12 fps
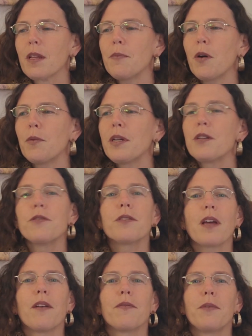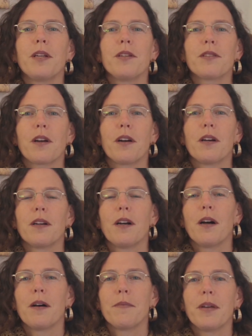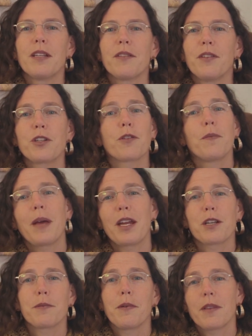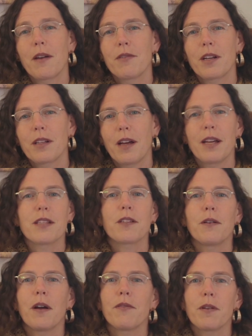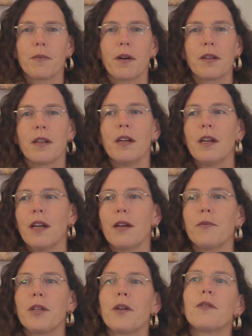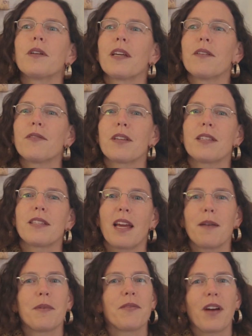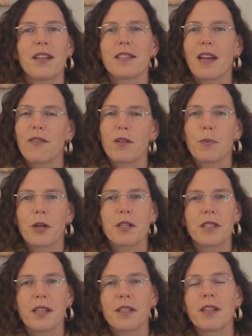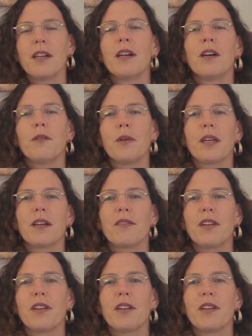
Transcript: But we use our individual management with every client. So we don't give the same advice to every person. We give